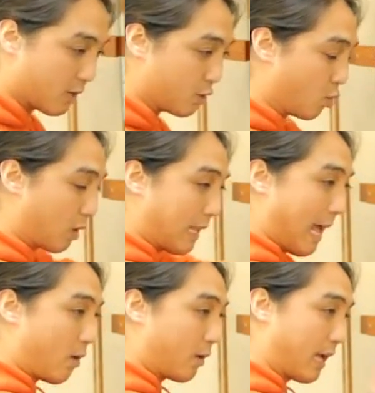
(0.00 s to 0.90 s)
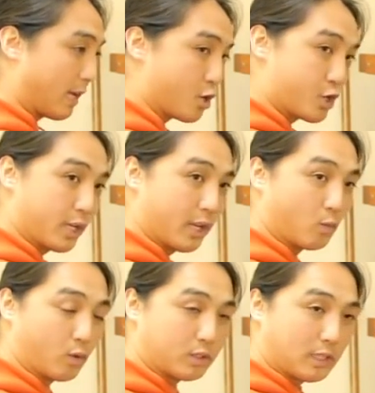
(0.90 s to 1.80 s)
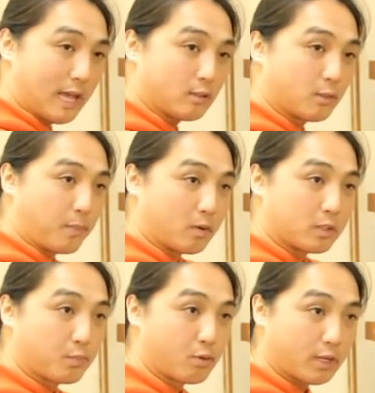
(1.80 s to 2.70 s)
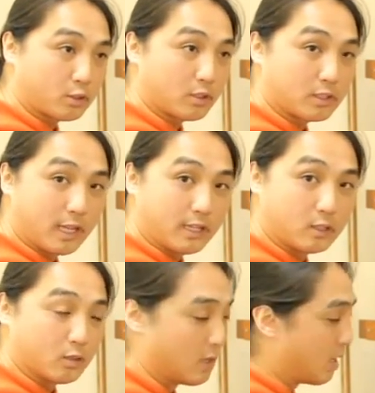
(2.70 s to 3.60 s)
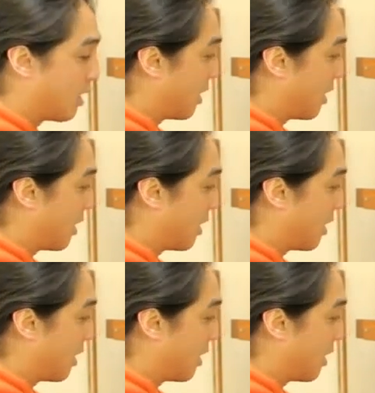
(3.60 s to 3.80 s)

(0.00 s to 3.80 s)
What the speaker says: You are allowing energy in, which allows the opponent's pressure to take you.